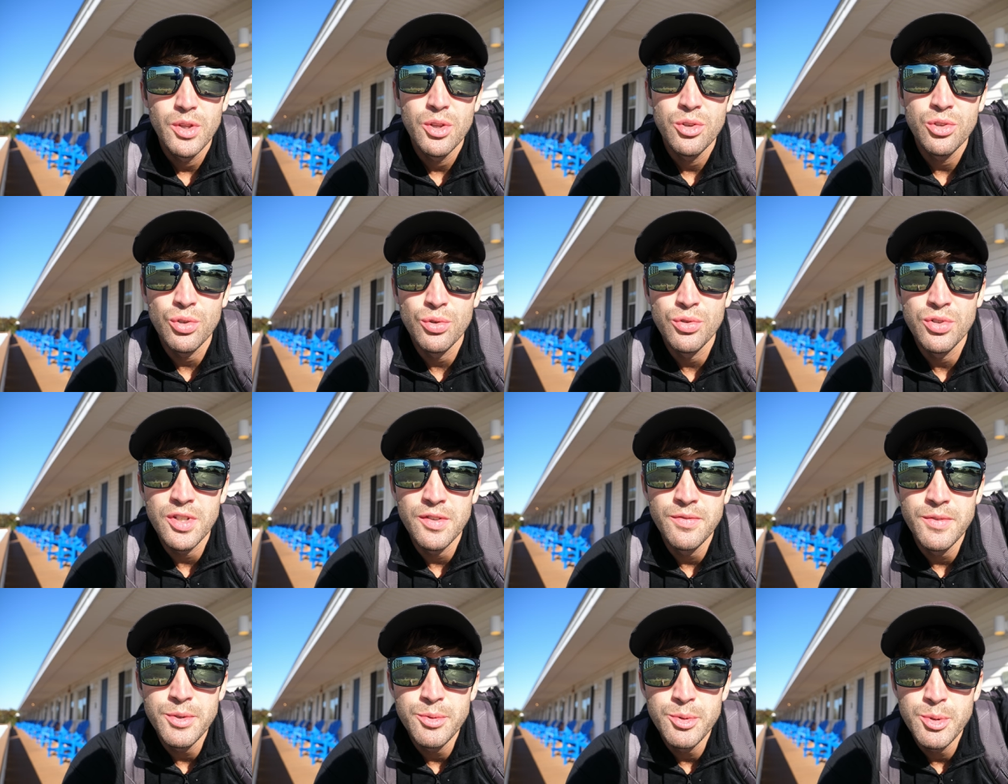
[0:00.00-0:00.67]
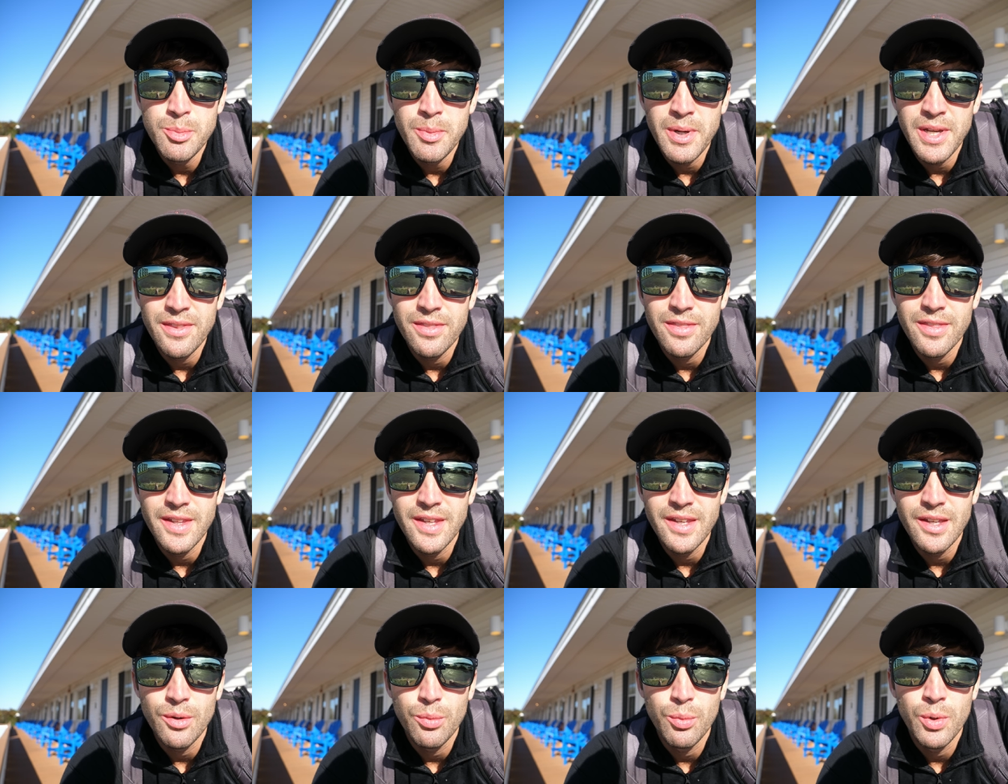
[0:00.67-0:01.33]
So some of you might
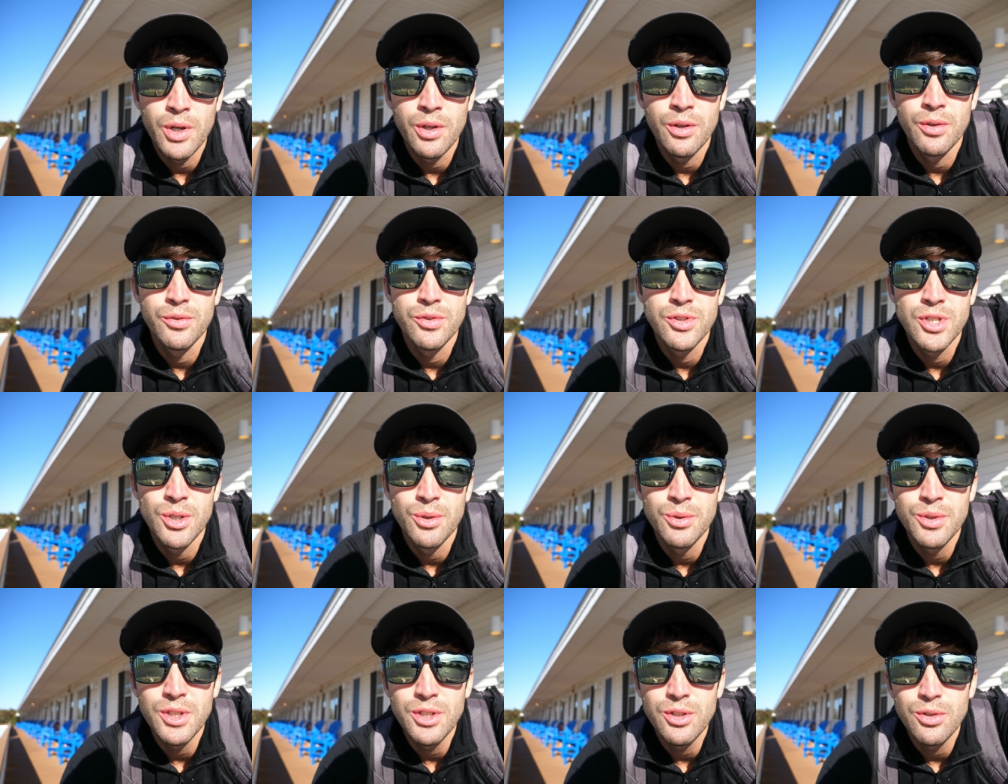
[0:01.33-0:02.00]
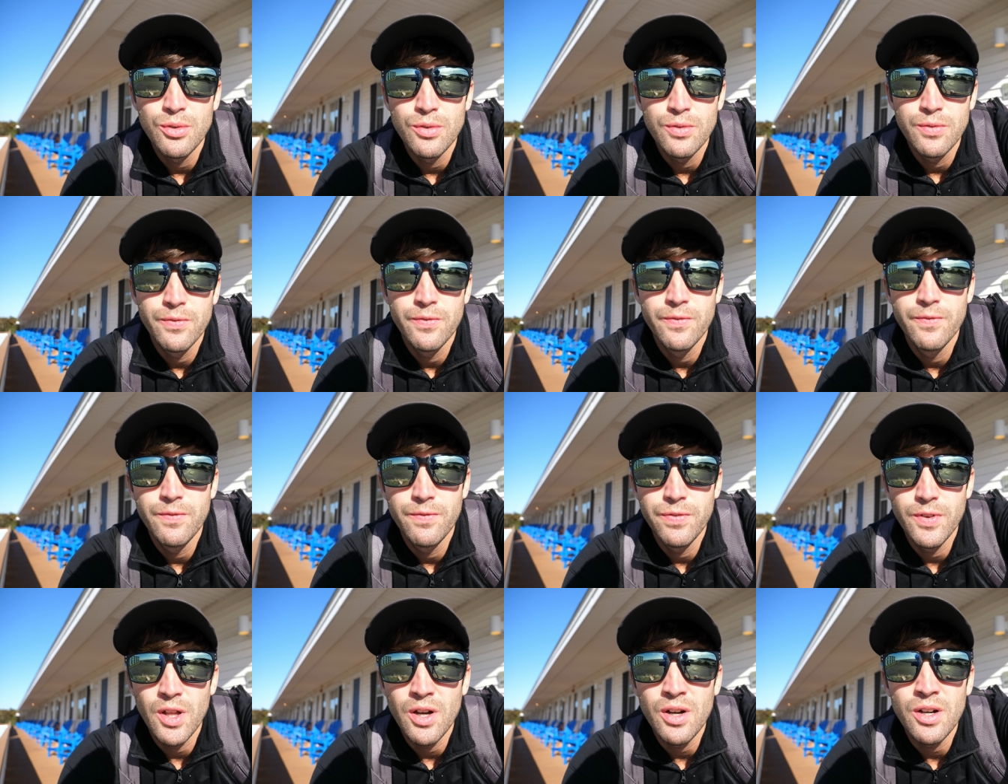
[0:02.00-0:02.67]
think, well, Tony, you
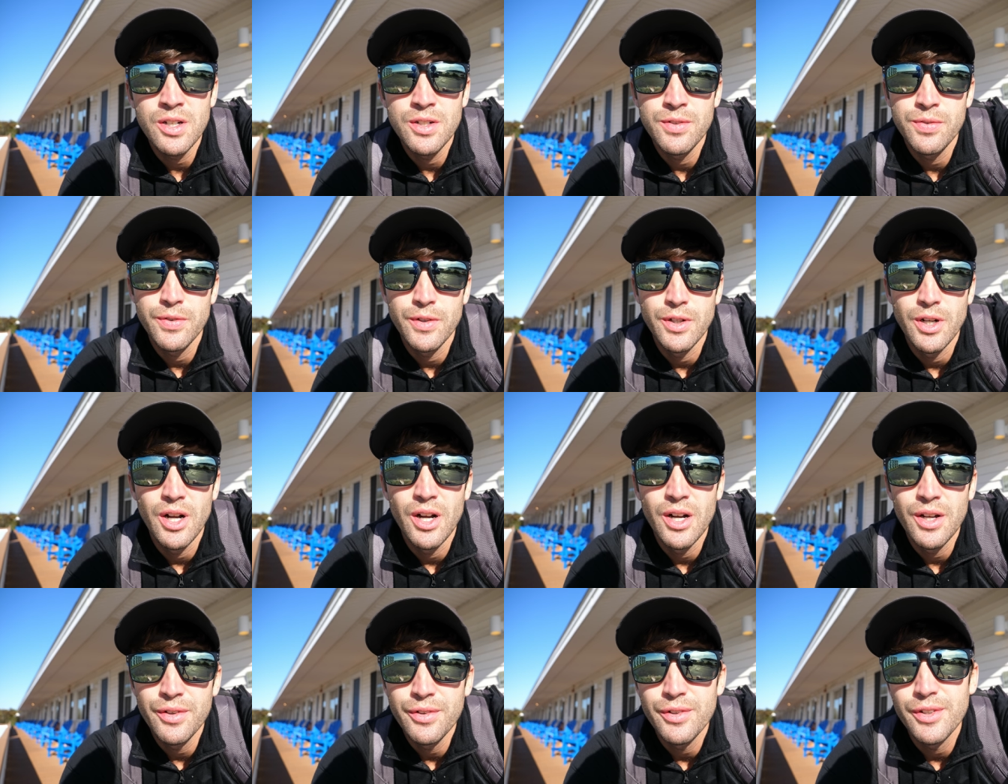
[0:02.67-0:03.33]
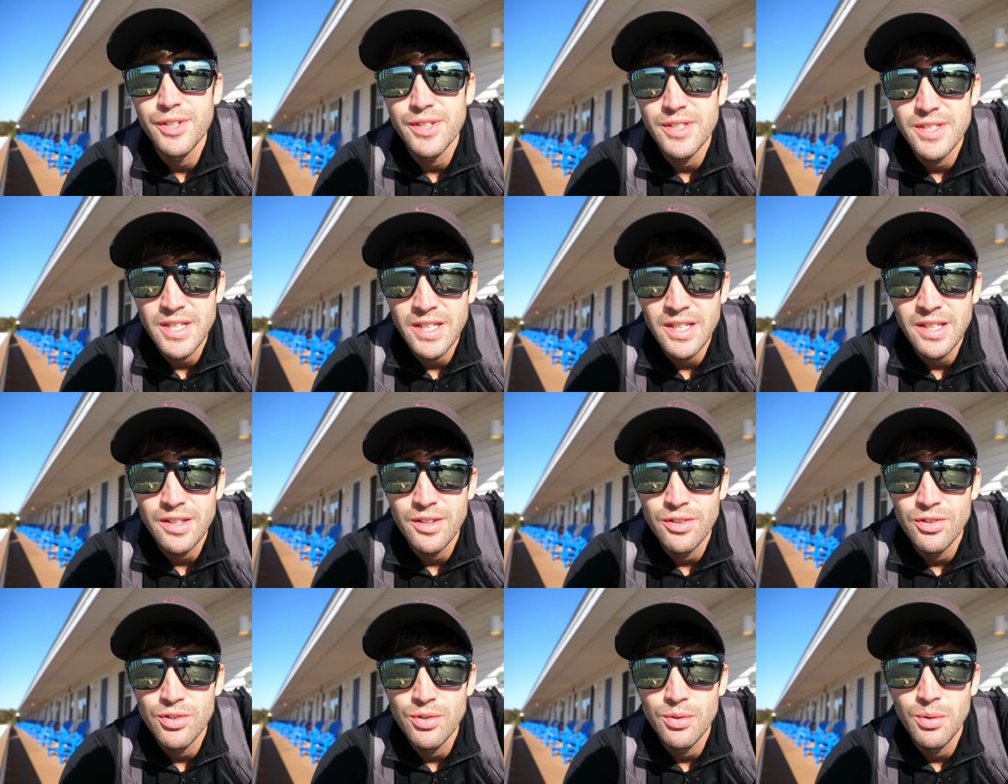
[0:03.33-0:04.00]
vlogged for 100
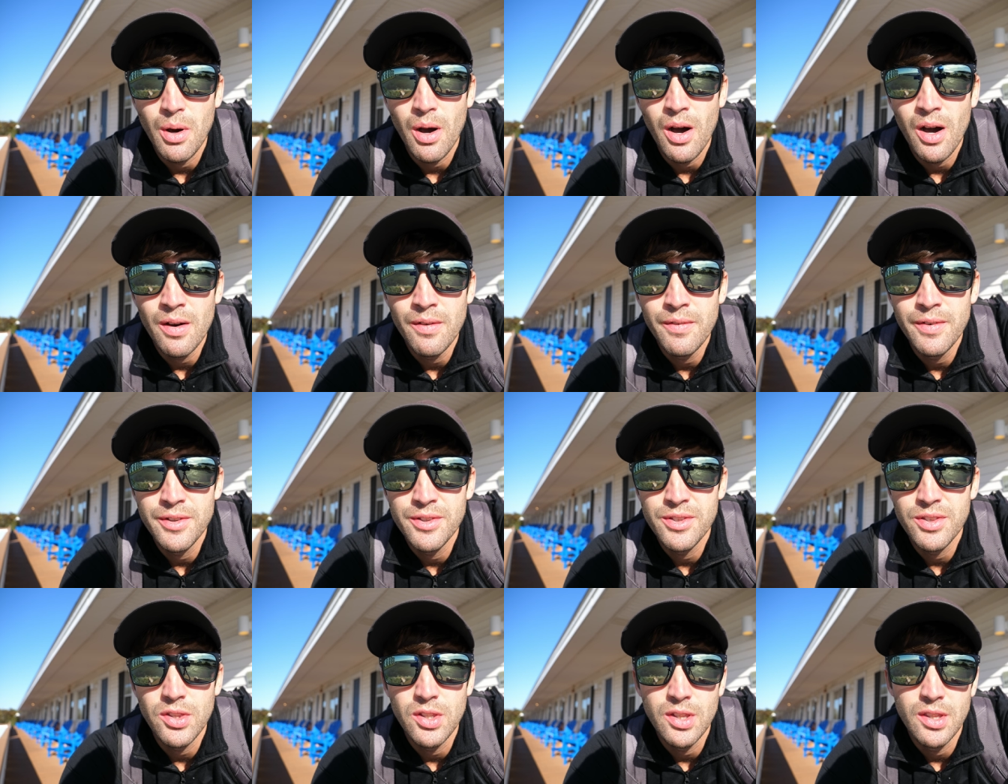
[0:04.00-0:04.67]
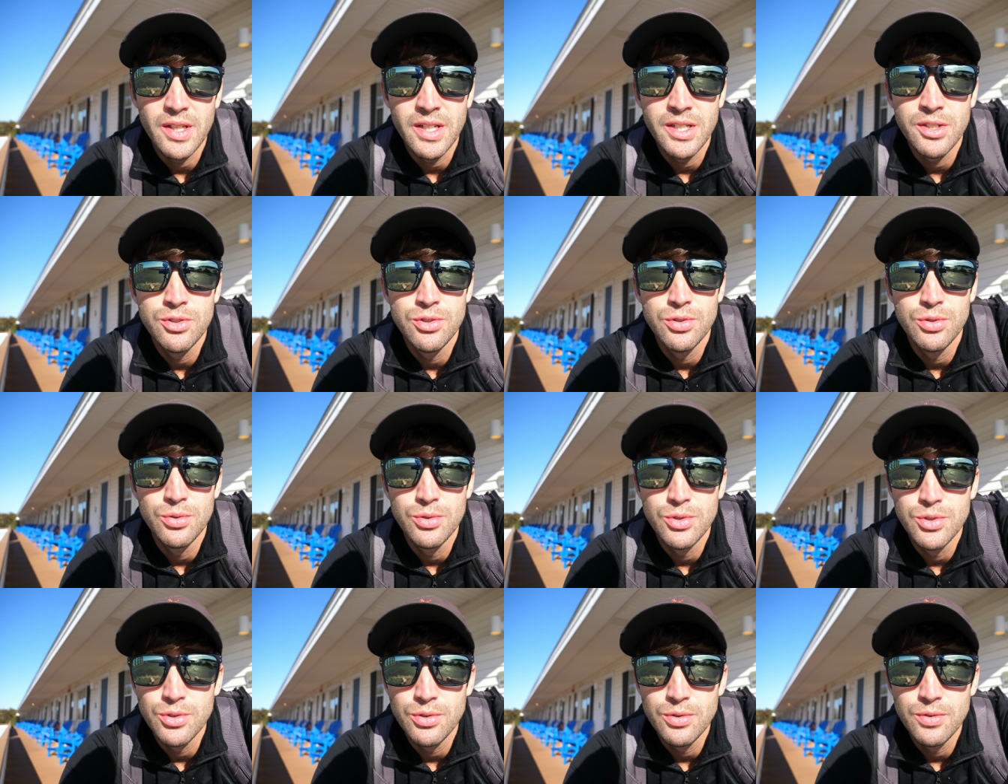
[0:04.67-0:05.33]
days, you obviously like
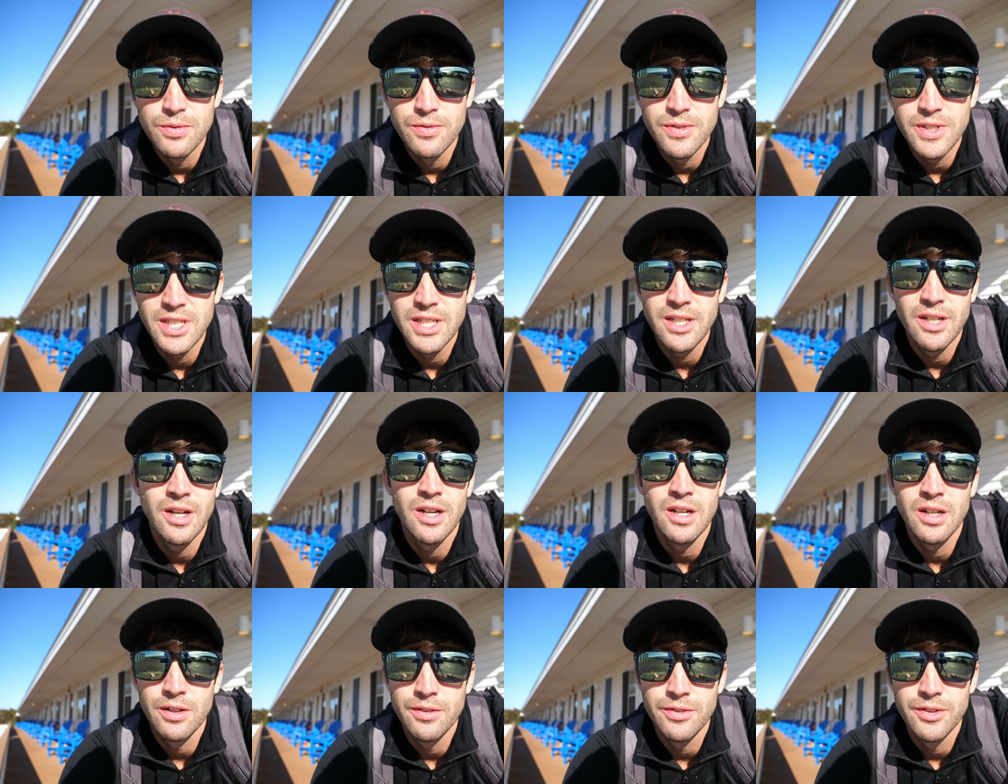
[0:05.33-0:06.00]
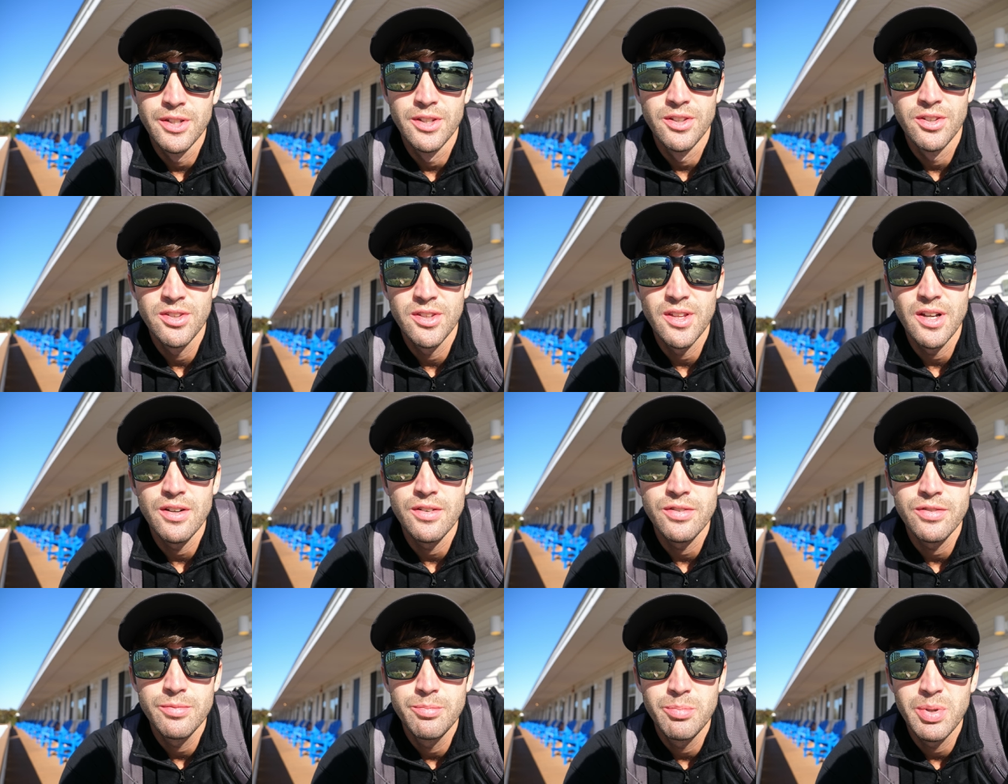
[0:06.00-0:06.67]
to do videography
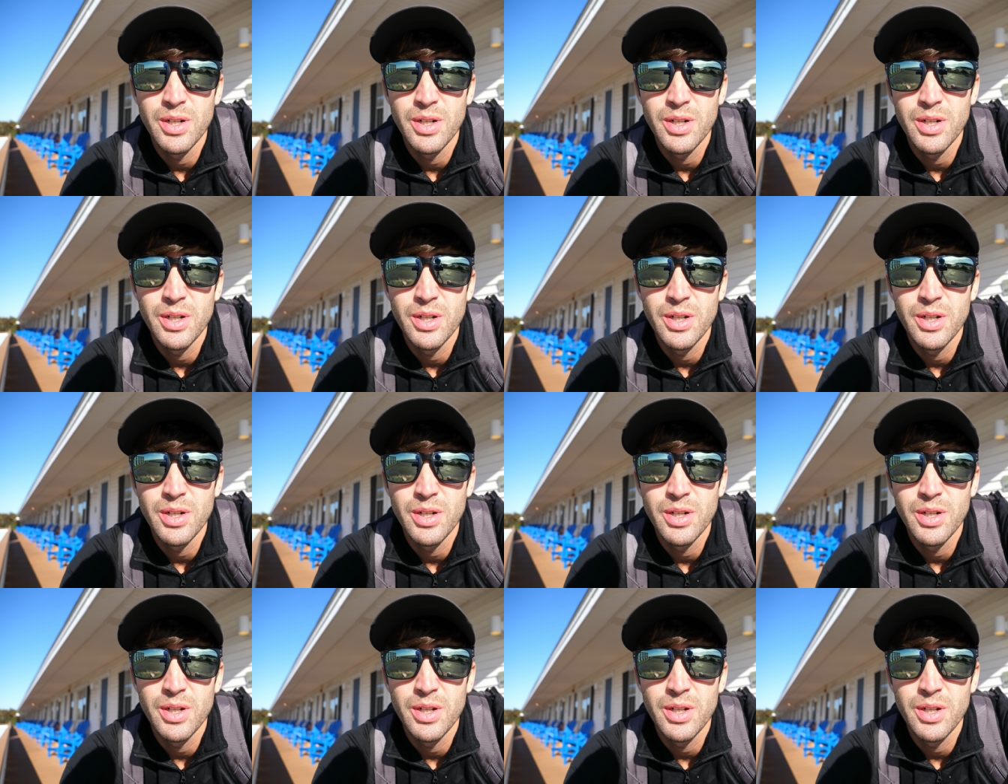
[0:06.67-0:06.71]
stuff,